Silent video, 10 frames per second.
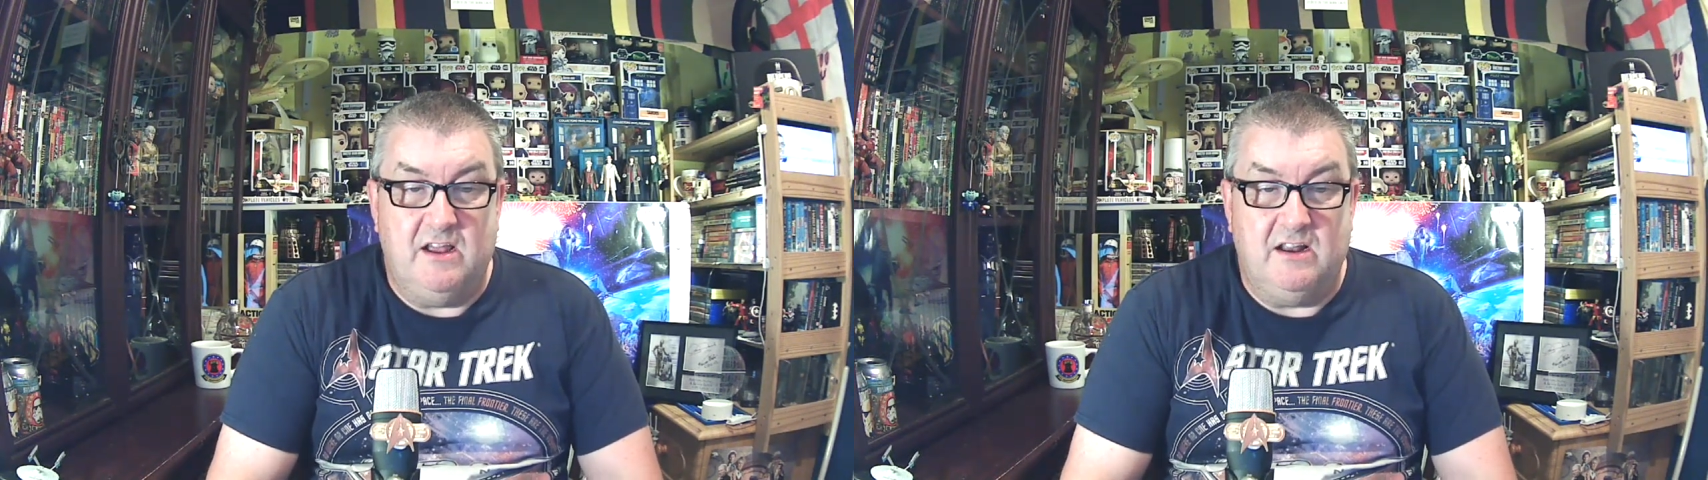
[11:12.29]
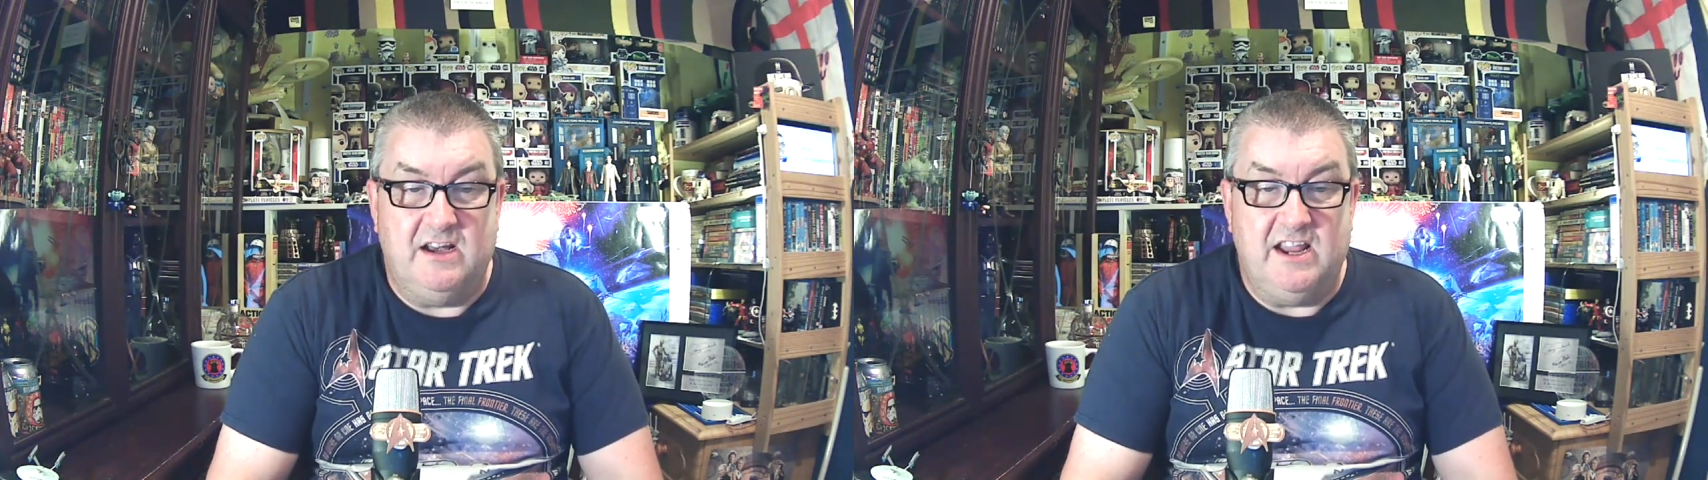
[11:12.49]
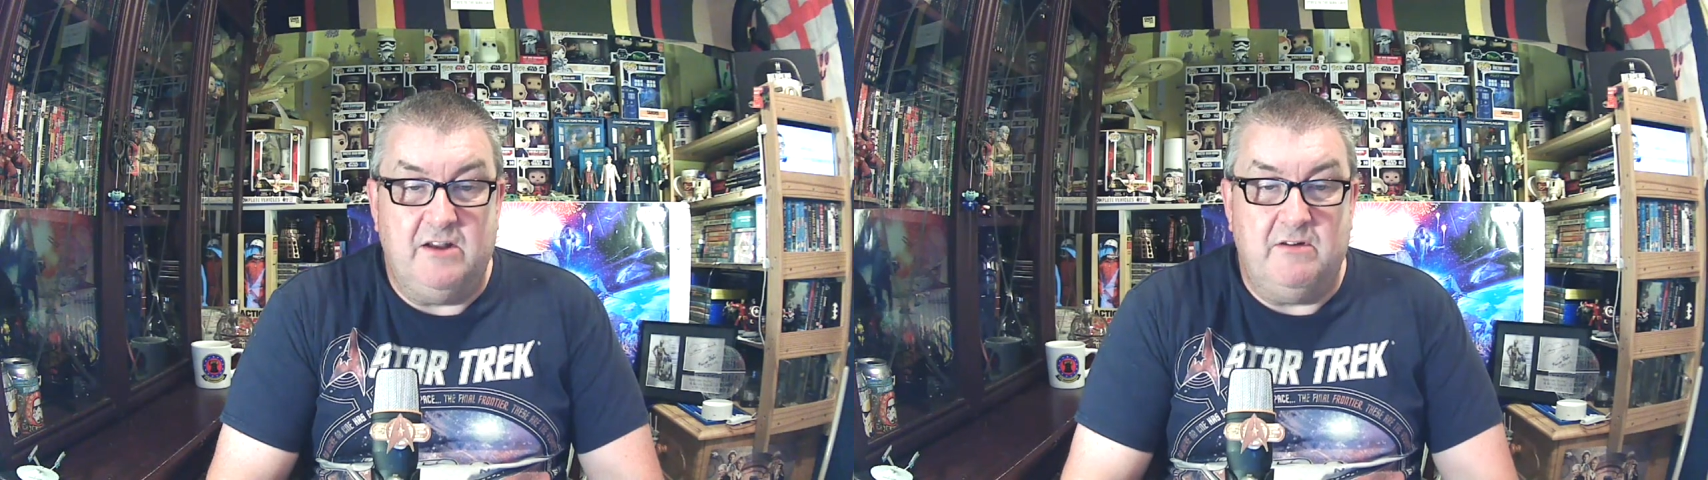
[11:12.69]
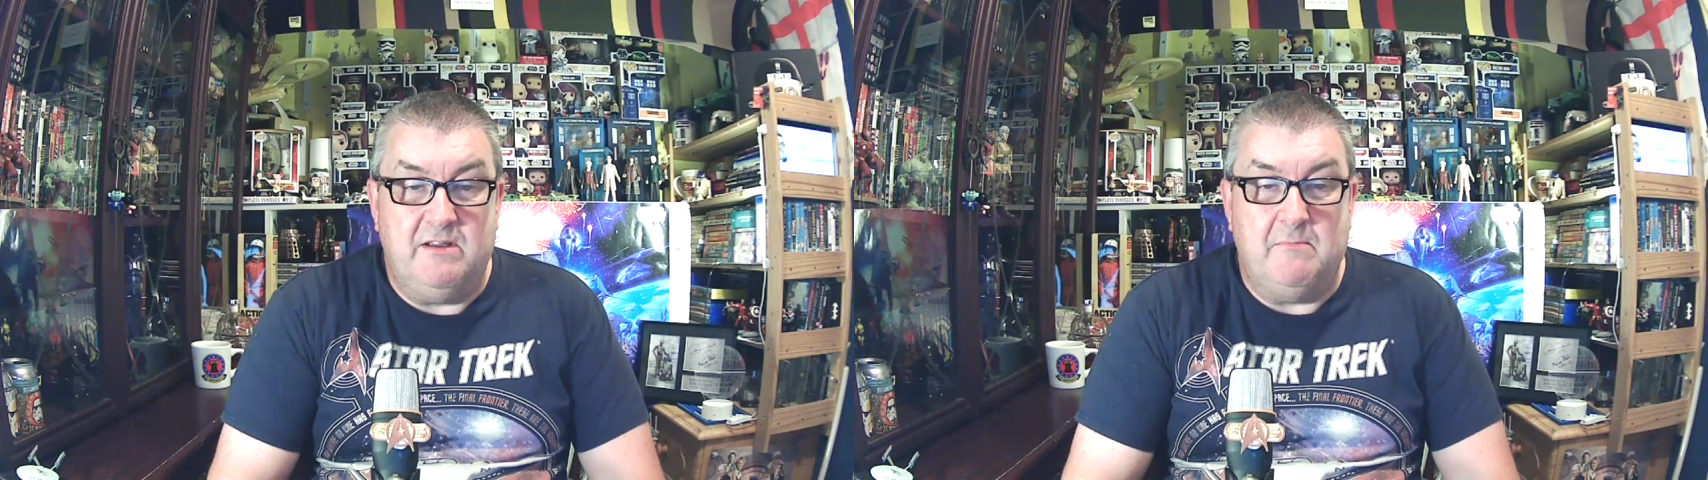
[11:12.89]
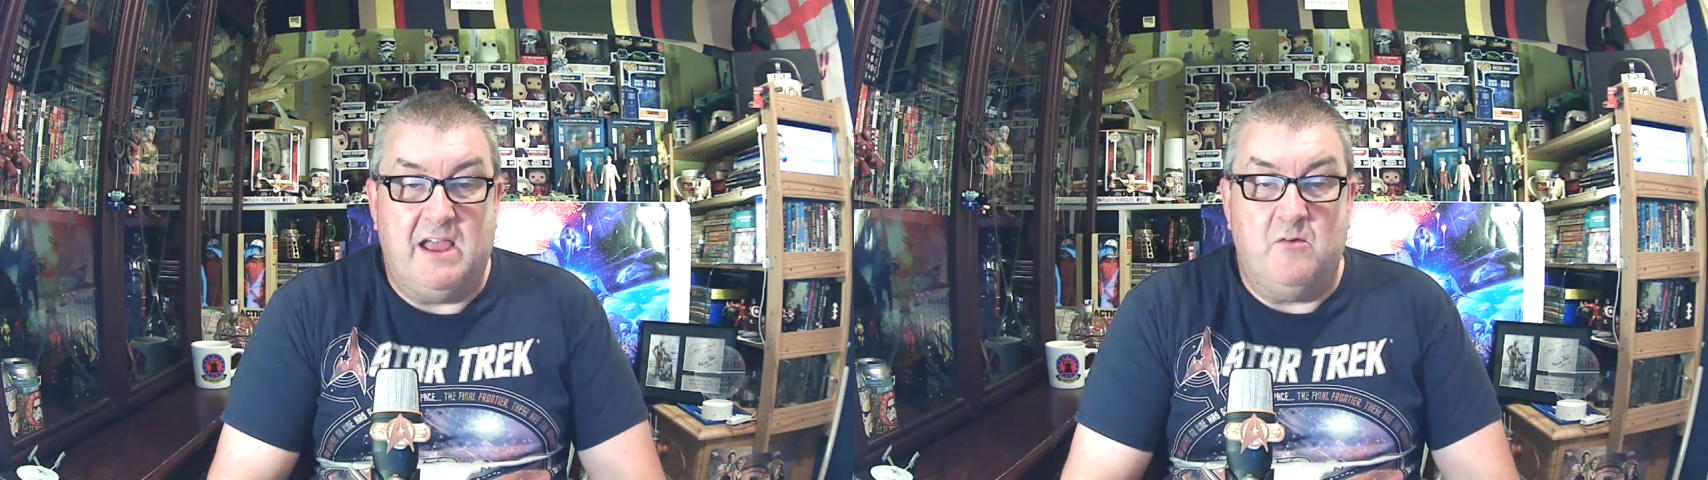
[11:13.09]

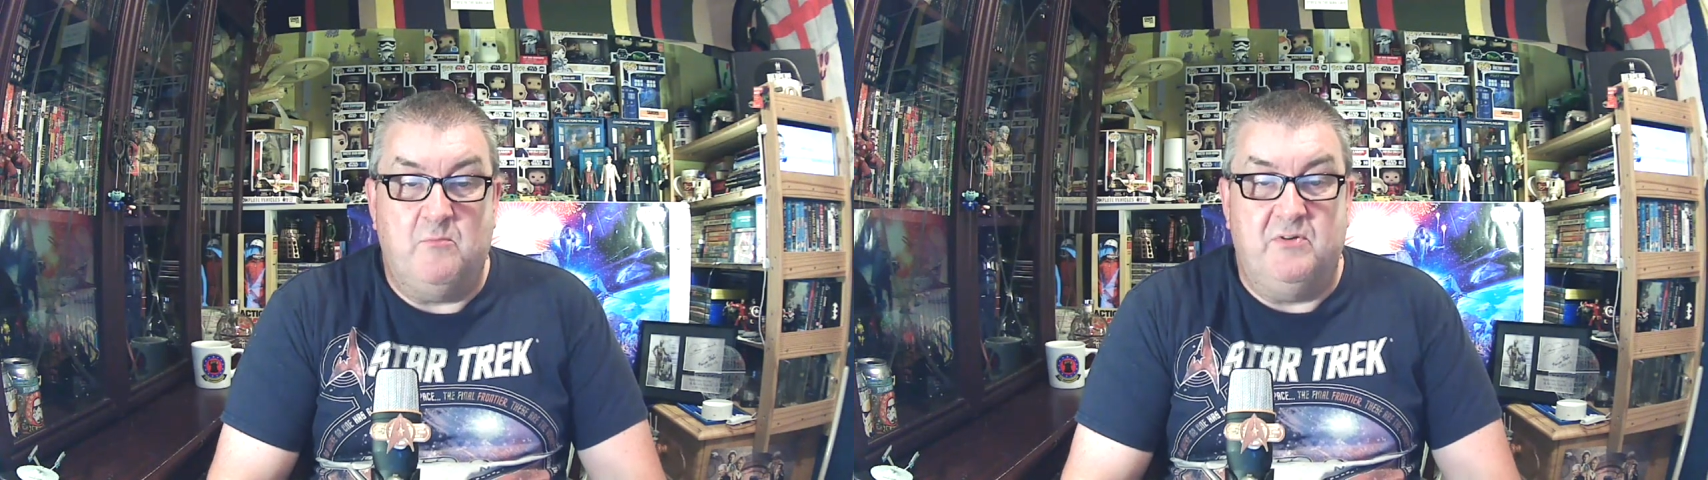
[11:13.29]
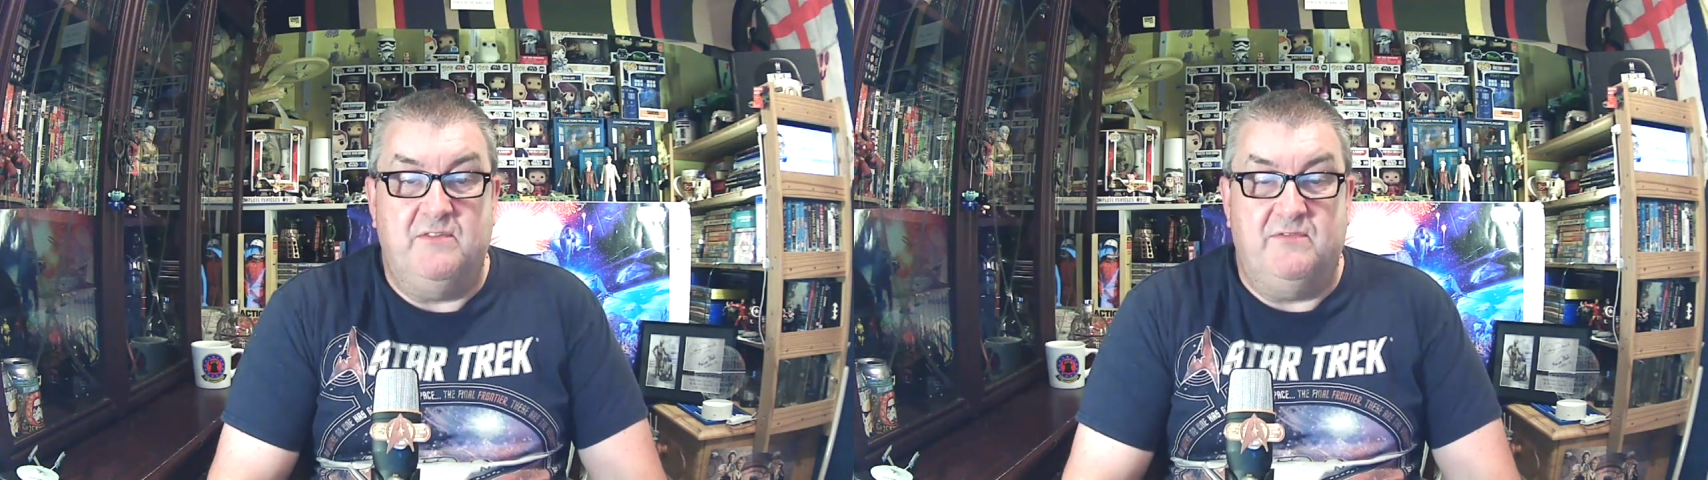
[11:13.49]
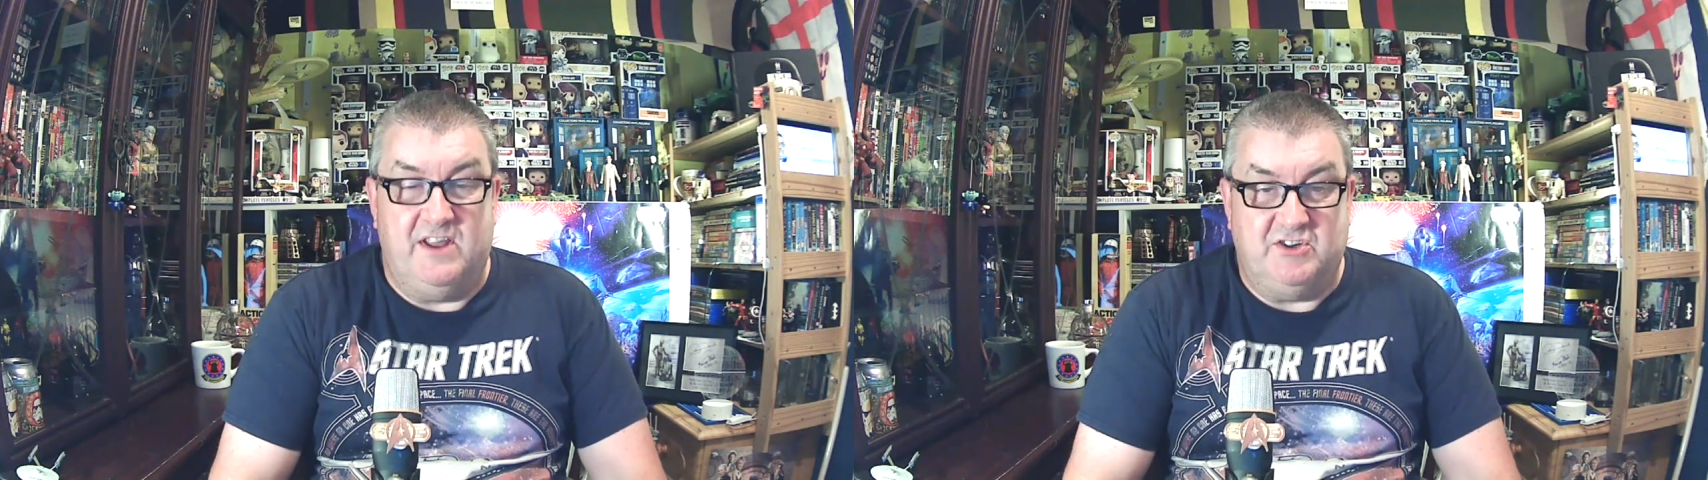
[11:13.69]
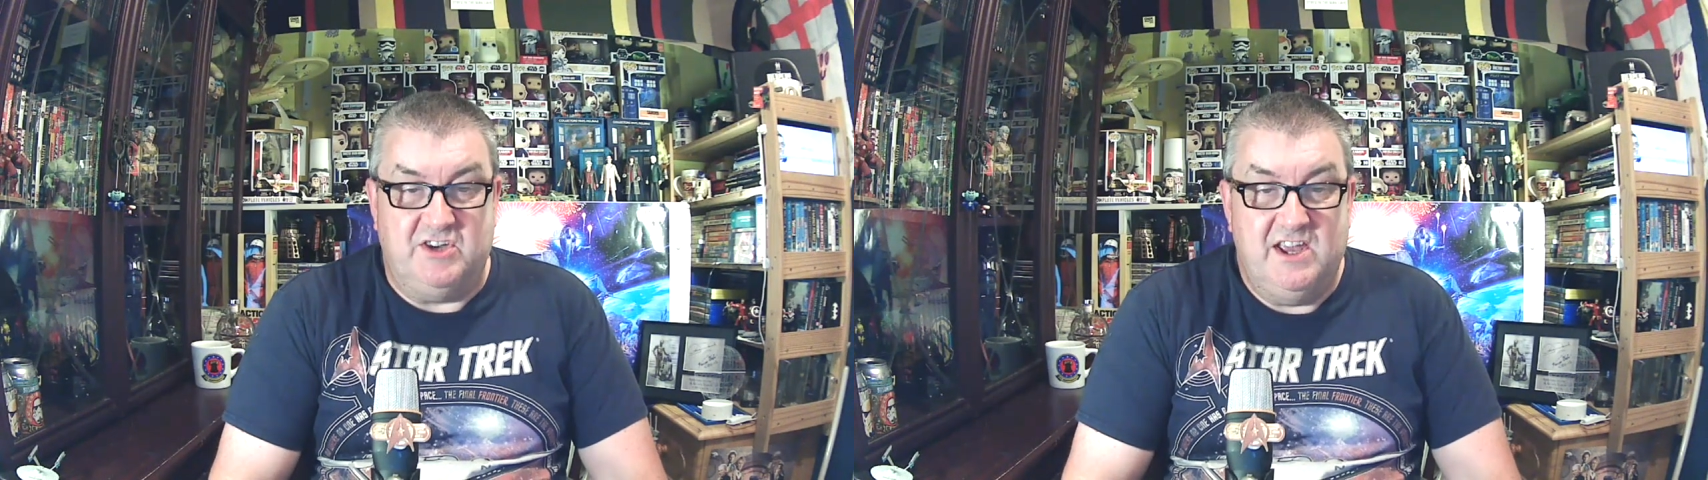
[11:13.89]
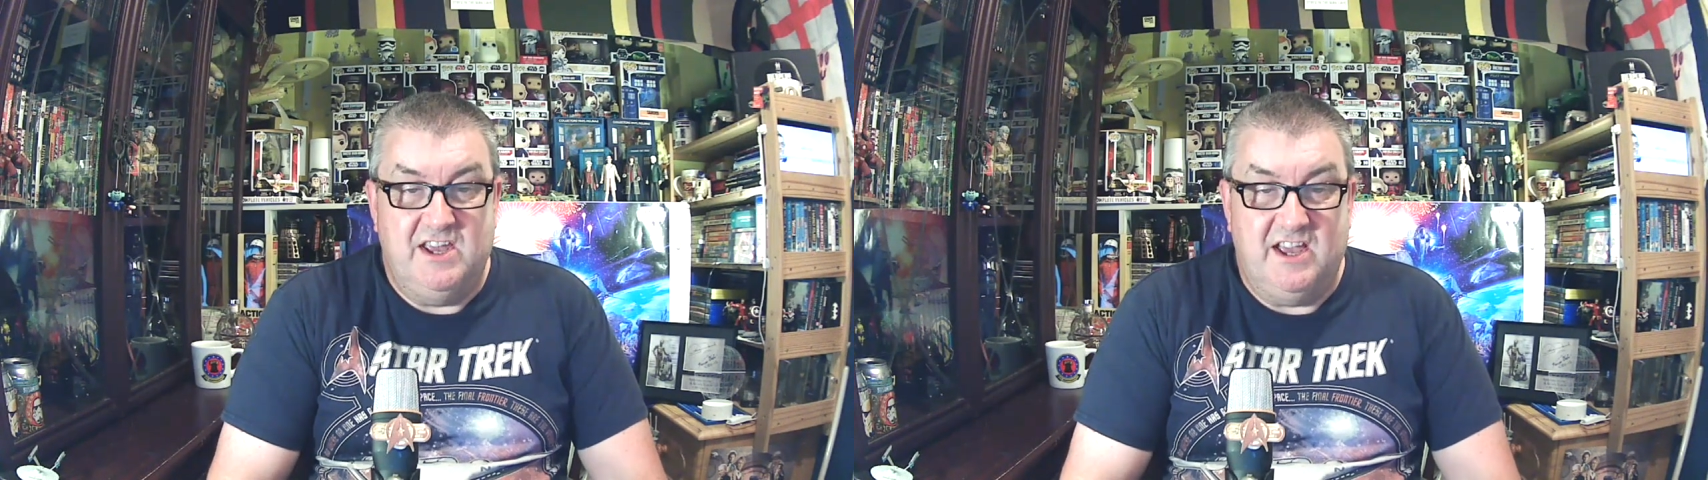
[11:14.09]
lingering male privilege,